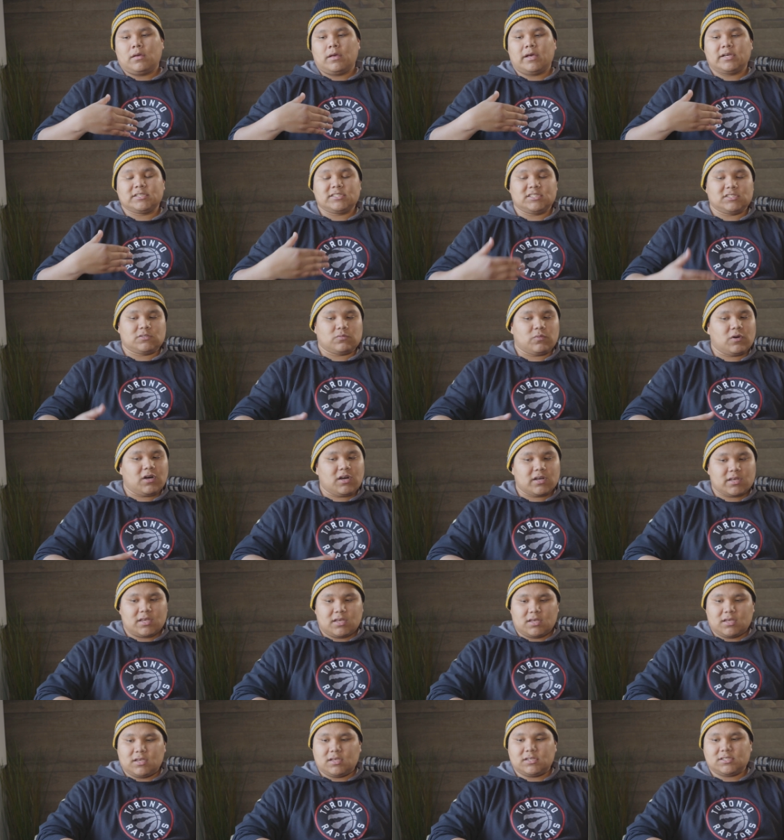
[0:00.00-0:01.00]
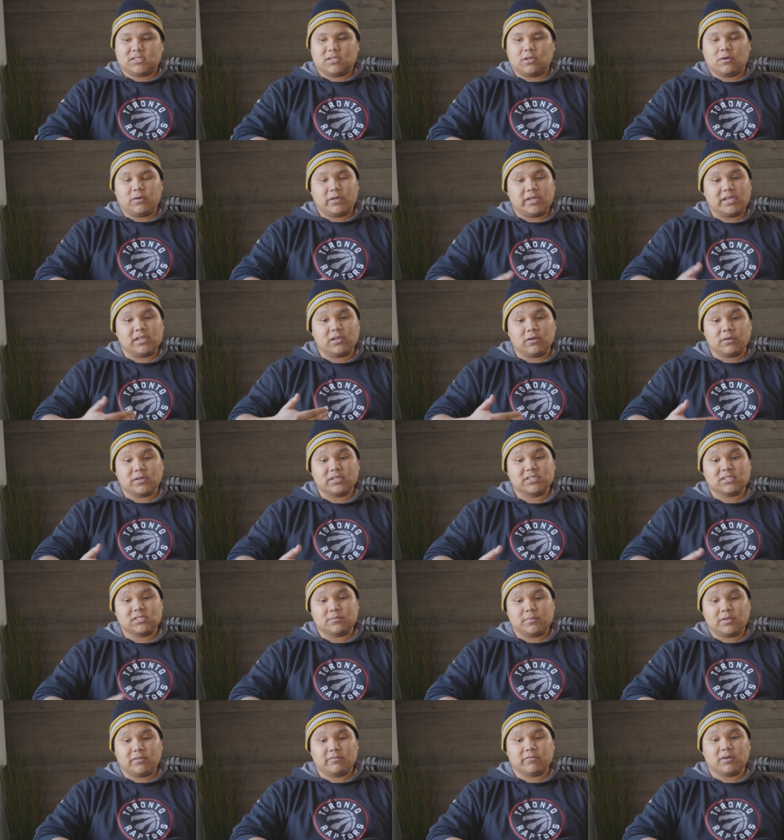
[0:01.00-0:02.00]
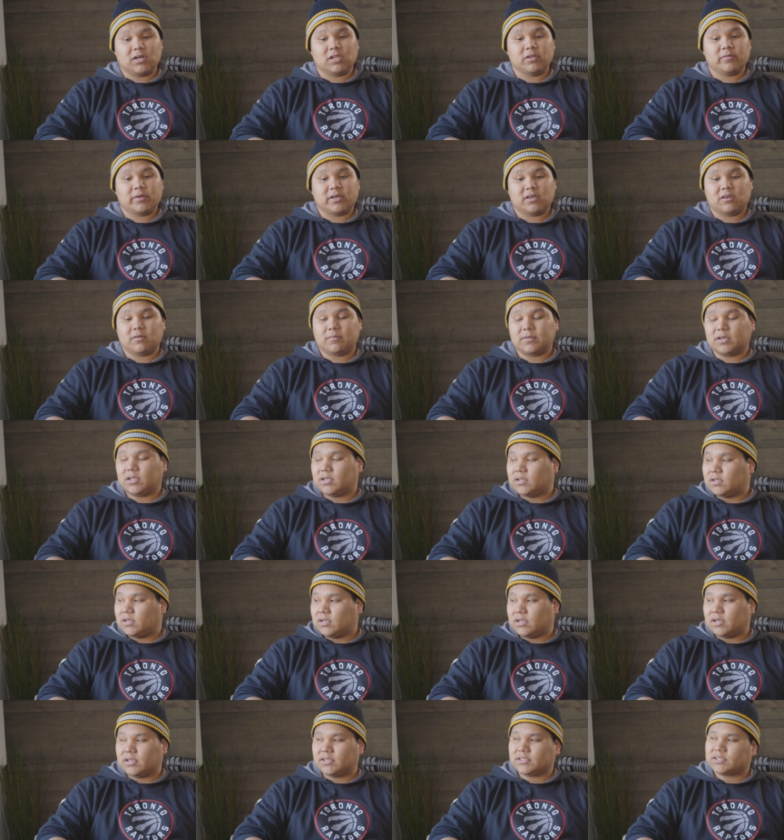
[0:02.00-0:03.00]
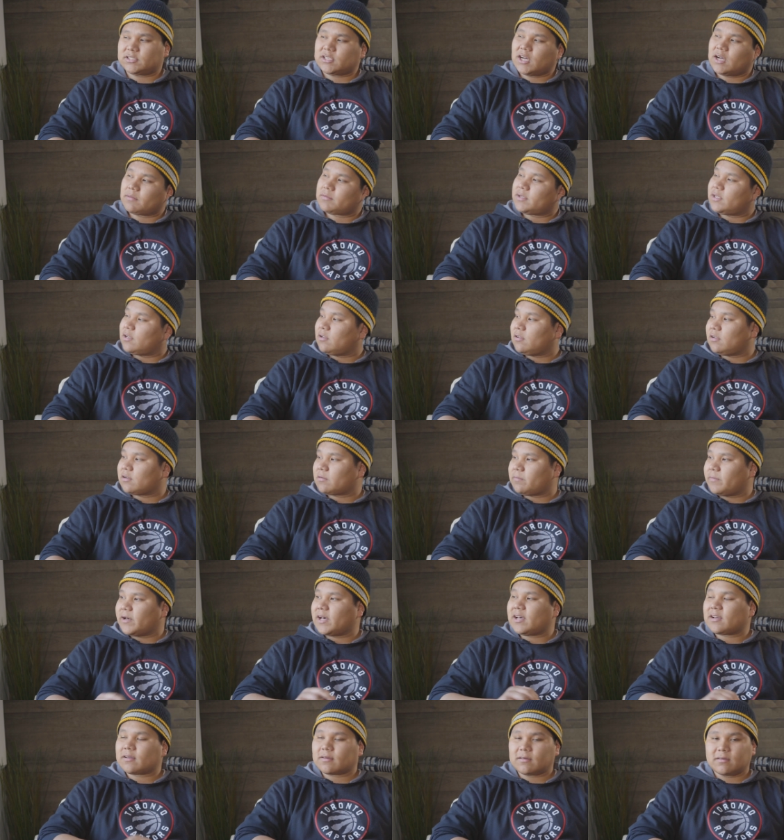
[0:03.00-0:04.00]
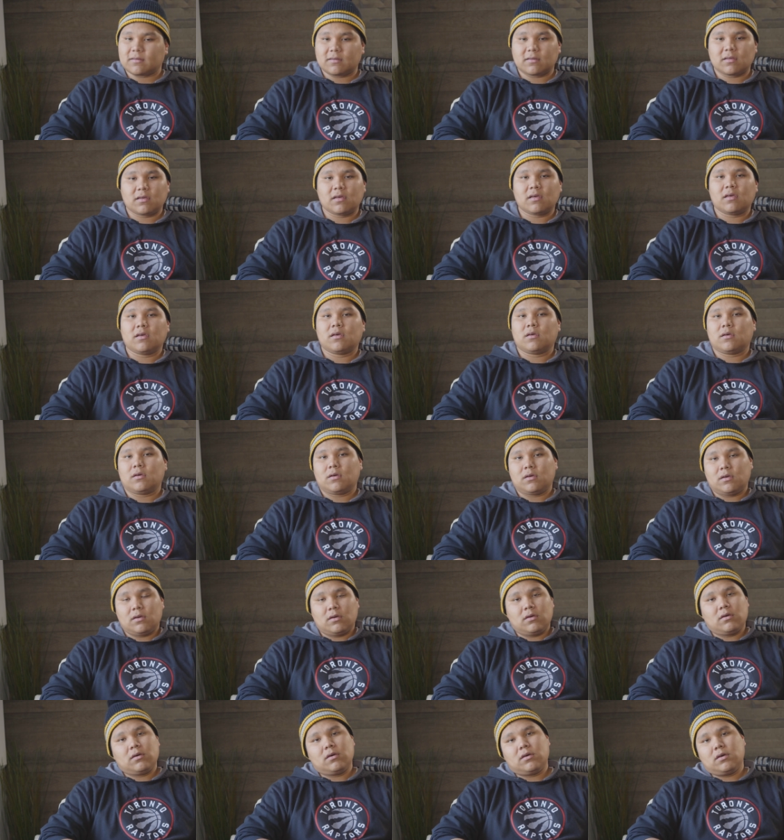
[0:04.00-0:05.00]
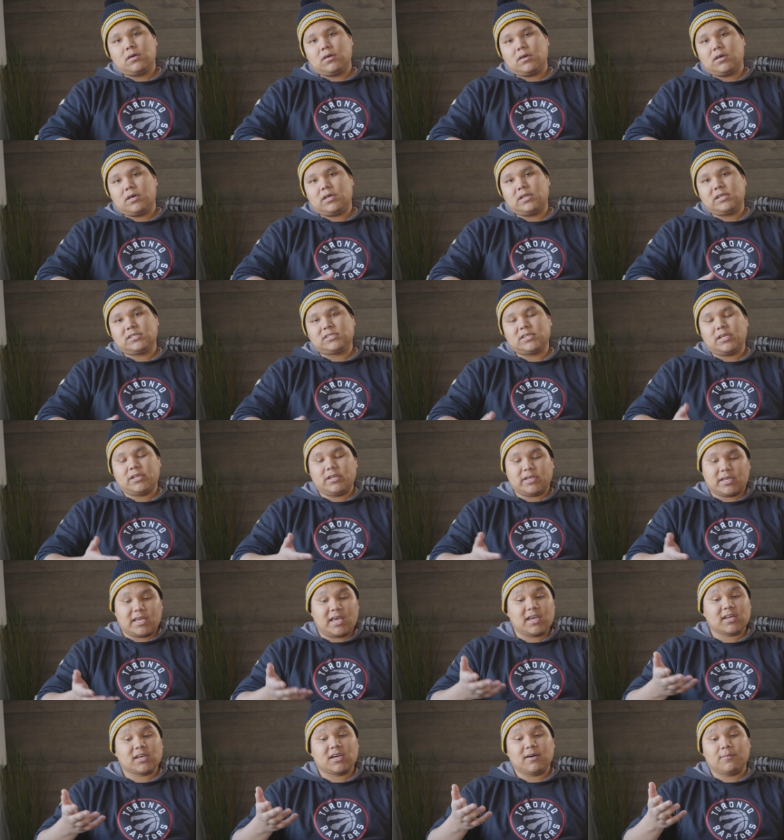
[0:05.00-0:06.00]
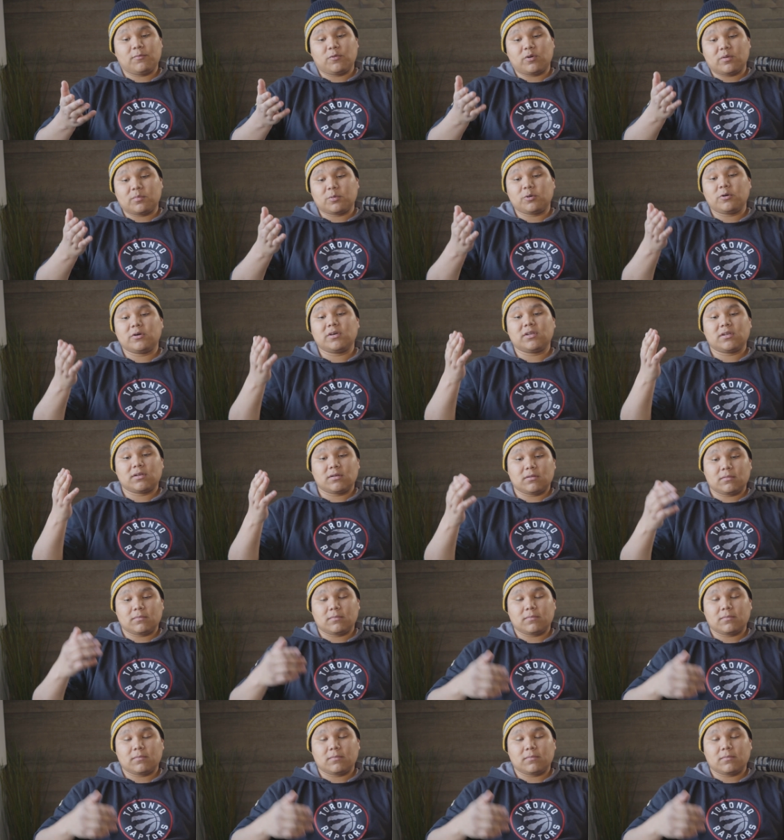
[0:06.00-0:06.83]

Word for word: As he's walking, he notices me following him, and he stopped and he looked back. And he said, "You can't come where I'm going."